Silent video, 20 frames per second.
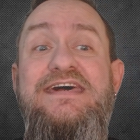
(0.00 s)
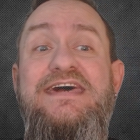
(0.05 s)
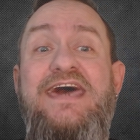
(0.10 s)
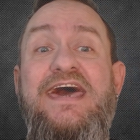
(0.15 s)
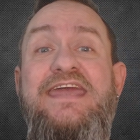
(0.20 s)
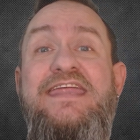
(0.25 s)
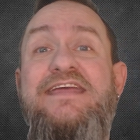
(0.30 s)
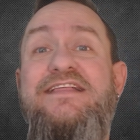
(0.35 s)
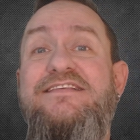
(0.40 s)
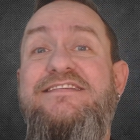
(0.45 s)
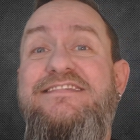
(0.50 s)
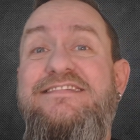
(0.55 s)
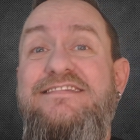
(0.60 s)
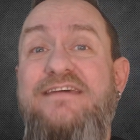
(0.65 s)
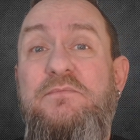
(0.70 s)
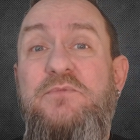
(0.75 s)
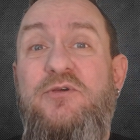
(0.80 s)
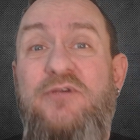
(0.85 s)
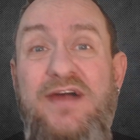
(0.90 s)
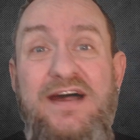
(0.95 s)
and it'll
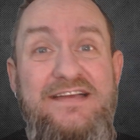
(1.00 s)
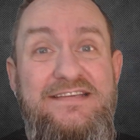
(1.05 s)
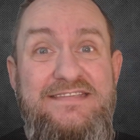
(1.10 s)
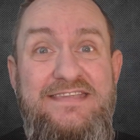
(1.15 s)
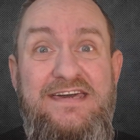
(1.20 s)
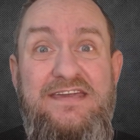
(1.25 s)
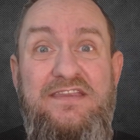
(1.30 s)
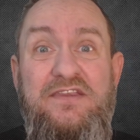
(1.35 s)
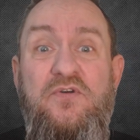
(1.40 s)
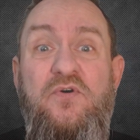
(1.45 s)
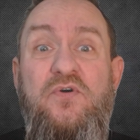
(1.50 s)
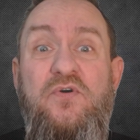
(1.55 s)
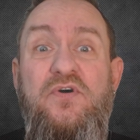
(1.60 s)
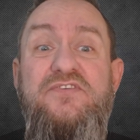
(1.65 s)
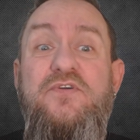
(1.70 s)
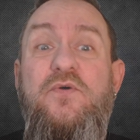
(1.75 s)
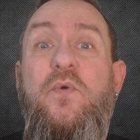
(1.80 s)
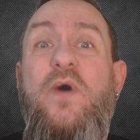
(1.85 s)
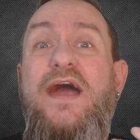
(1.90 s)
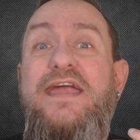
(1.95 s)
summarize that noise
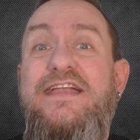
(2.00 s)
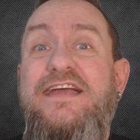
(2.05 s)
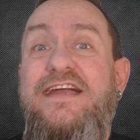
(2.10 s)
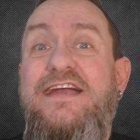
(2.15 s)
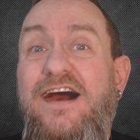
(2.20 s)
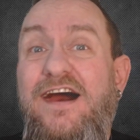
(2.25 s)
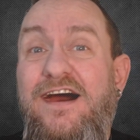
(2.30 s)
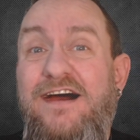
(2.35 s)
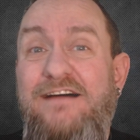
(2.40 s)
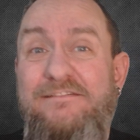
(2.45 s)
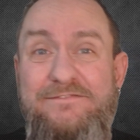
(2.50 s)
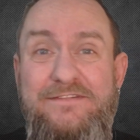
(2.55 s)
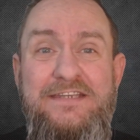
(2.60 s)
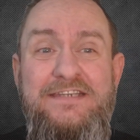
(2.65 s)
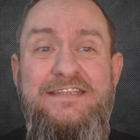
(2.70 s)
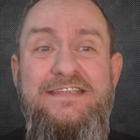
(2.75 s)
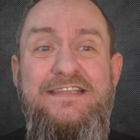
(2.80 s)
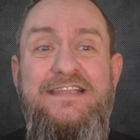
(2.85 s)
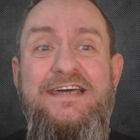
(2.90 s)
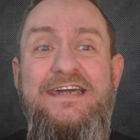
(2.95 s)
quite
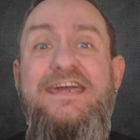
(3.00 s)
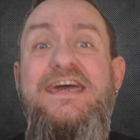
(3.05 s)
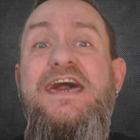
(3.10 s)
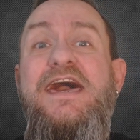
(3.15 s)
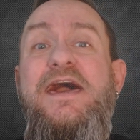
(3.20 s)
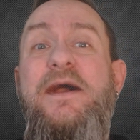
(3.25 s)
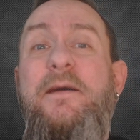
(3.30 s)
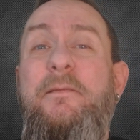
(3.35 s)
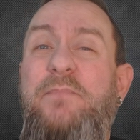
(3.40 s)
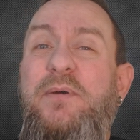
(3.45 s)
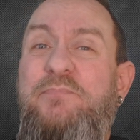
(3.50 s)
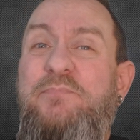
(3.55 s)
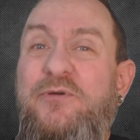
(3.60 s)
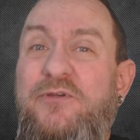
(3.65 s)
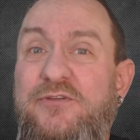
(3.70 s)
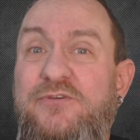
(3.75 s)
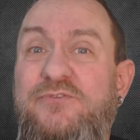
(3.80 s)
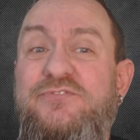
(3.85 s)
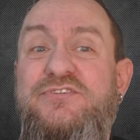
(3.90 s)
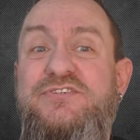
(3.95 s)
confidently, but
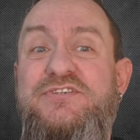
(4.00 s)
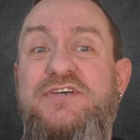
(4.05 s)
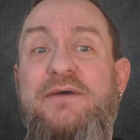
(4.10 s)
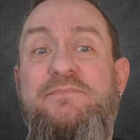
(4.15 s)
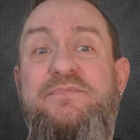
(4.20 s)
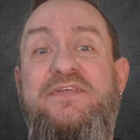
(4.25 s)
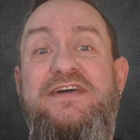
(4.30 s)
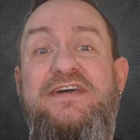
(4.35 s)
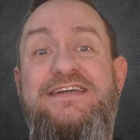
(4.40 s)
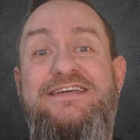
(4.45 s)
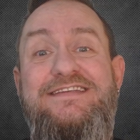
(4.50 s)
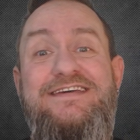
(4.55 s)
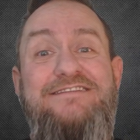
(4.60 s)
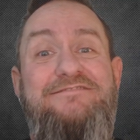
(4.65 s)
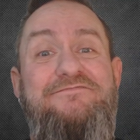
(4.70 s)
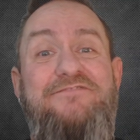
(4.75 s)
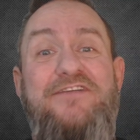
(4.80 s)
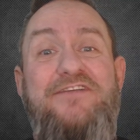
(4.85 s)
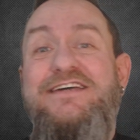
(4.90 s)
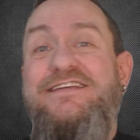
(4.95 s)
produce something that
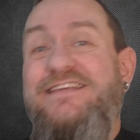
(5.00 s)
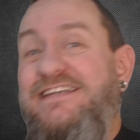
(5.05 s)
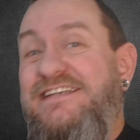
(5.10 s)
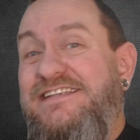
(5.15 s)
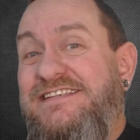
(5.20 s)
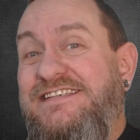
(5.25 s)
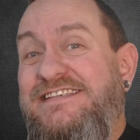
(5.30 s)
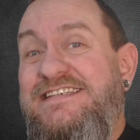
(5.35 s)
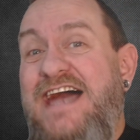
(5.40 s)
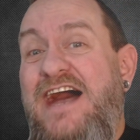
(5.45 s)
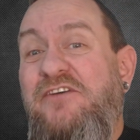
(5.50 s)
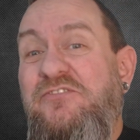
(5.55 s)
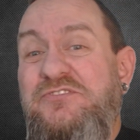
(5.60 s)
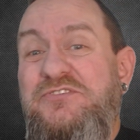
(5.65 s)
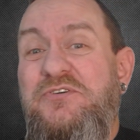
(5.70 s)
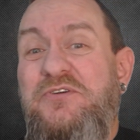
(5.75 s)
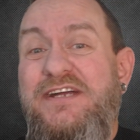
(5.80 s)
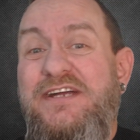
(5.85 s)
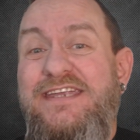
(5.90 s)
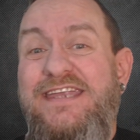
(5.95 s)
frankly sounds
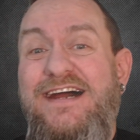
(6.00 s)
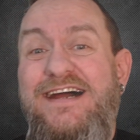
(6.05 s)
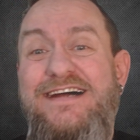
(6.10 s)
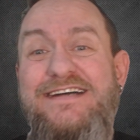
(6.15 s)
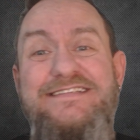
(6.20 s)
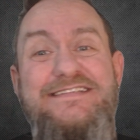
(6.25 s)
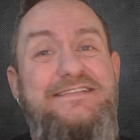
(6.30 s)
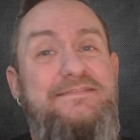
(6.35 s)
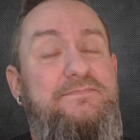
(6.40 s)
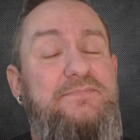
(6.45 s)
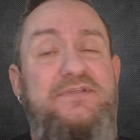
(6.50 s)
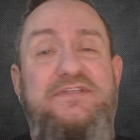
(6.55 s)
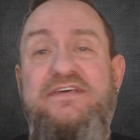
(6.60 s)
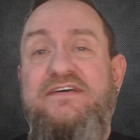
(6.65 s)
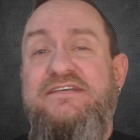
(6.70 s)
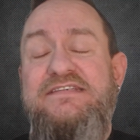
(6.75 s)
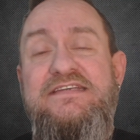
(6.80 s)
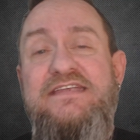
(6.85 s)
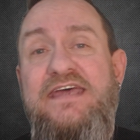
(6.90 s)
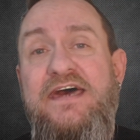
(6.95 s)
organized but
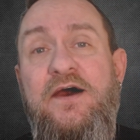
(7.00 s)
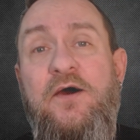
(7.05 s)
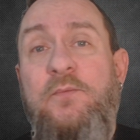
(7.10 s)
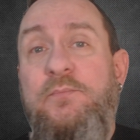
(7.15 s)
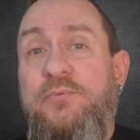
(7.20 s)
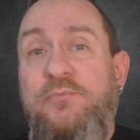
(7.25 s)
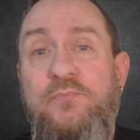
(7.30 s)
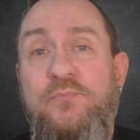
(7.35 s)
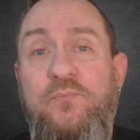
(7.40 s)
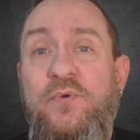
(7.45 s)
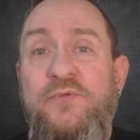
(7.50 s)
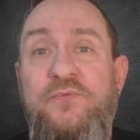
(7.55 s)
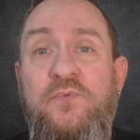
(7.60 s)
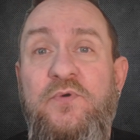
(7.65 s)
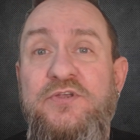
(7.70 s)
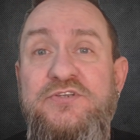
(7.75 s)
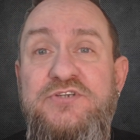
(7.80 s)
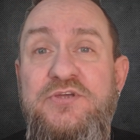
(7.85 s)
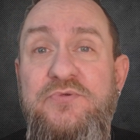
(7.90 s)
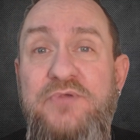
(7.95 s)
doesn't help with
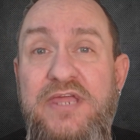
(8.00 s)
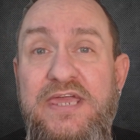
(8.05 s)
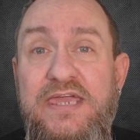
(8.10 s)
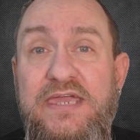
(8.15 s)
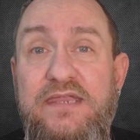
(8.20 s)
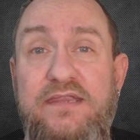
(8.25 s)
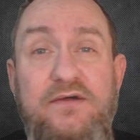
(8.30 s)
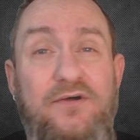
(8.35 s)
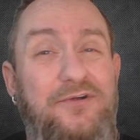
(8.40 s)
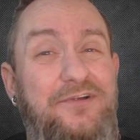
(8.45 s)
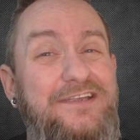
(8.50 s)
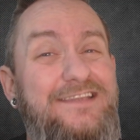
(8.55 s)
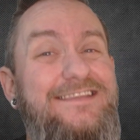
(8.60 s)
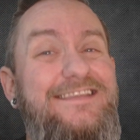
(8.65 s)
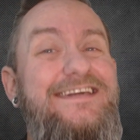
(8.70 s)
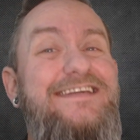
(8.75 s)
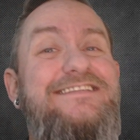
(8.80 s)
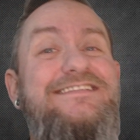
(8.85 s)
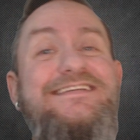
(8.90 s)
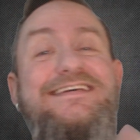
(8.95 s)
what you need, or at
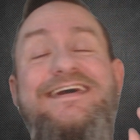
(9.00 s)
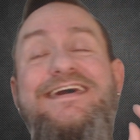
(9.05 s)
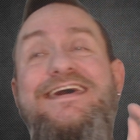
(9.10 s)
least